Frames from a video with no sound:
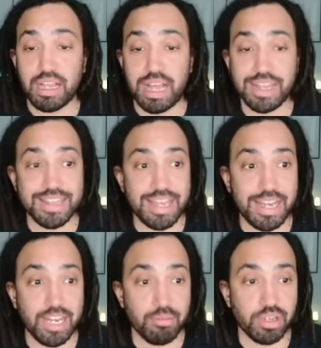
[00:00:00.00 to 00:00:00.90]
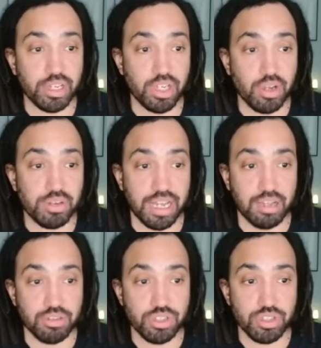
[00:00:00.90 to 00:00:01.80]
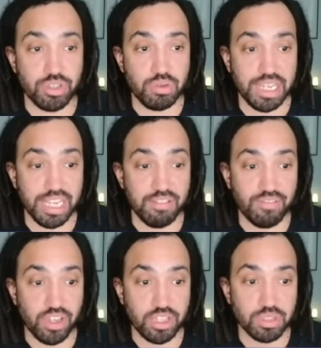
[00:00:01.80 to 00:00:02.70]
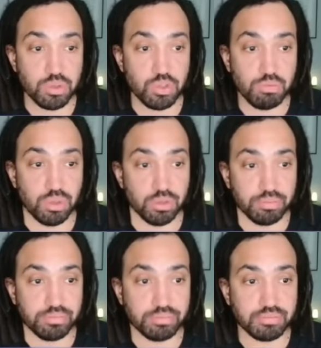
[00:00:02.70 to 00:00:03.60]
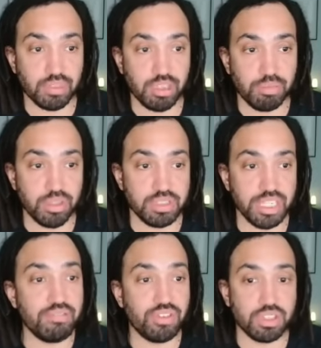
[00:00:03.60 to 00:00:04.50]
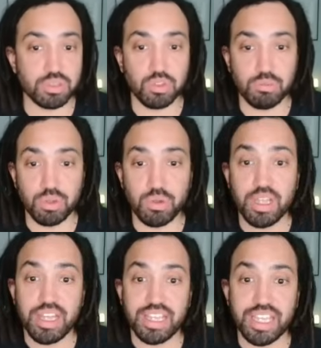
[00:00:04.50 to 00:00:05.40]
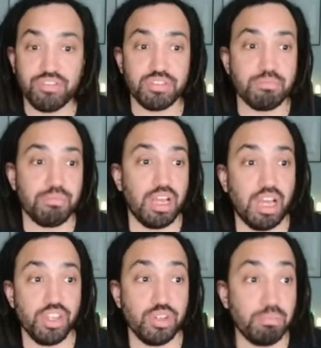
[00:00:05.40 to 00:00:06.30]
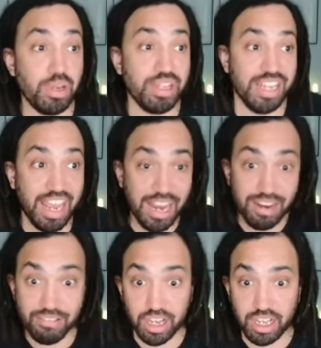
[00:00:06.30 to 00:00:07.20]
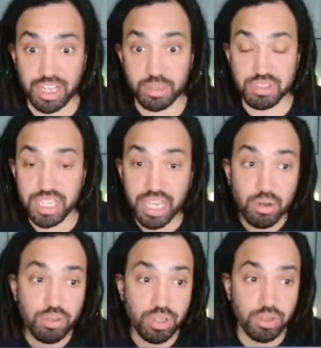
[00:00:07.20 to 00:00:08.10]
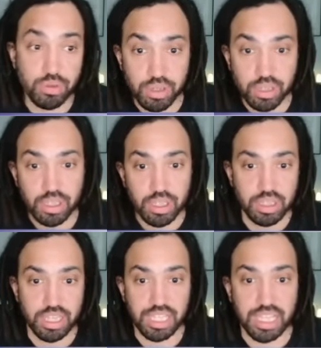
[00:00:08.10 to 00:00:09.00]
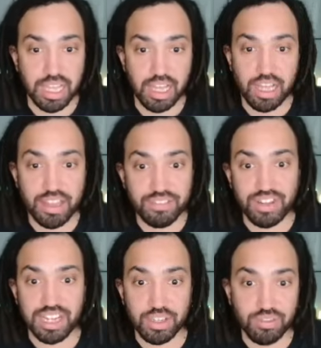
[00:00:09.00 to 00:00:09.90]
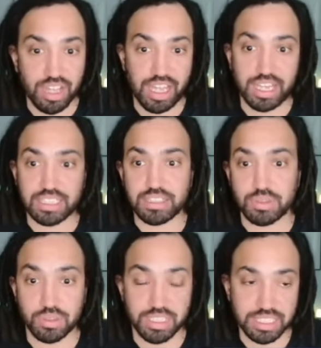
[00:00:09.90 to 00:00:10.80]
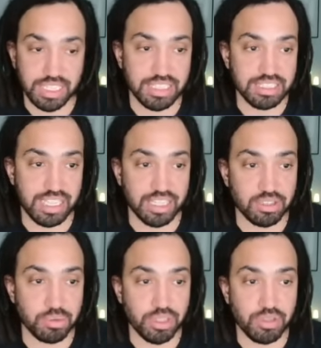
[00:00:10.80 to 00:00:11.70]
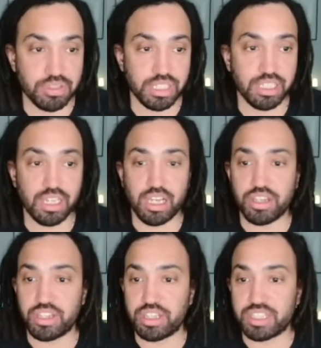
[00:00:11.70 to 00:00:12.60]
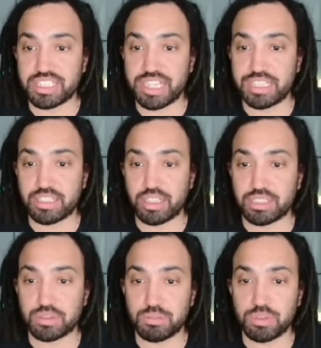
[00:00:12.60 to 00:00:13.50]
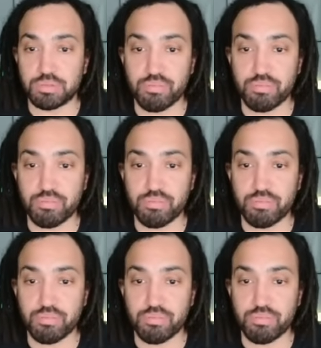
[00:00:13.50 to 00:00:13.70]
And then I'm going to go down to inverse normal, because inverse normal gives you could put in the area and it will tell you the value for x, or in this case z, because we're using the standardized normal.